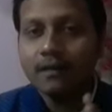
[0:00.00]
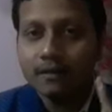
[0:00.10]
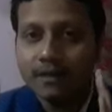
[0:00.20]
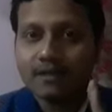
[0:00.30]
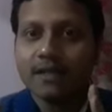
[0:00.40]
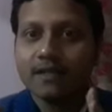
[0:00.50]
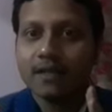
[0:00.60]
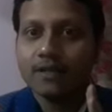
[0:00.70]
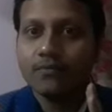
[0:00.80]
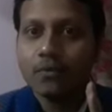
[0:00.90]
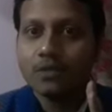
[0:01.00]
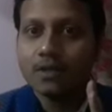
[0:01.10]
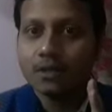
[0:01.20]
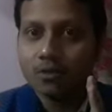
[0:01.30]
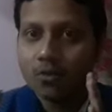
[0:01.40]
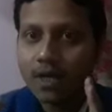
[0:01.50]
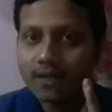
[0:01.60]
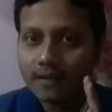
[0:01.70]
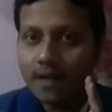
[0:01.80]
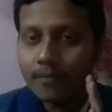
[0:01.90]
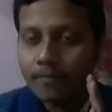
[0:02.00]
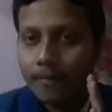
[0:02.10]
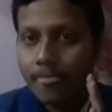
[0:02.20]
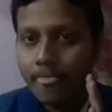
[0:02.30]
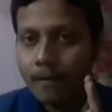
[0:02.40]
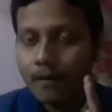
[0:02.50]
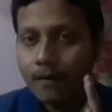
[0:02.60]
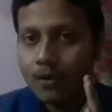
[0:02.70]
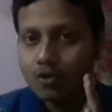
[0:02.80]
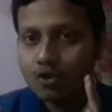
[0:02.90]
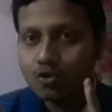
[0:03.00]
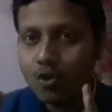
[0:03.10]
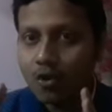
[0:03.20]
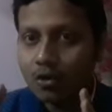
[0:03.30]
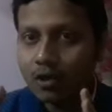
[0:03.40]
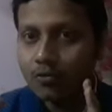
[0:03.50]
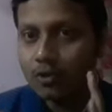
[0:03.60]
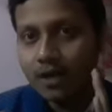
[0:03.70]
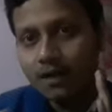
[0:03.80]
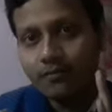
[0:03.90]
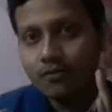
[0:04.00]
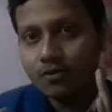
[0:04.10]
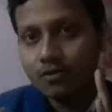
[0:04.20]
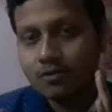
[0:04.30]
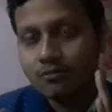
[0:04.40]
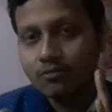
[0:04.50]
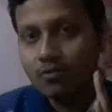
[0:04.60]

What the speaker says: This attractive force is known as the strong nuclear force.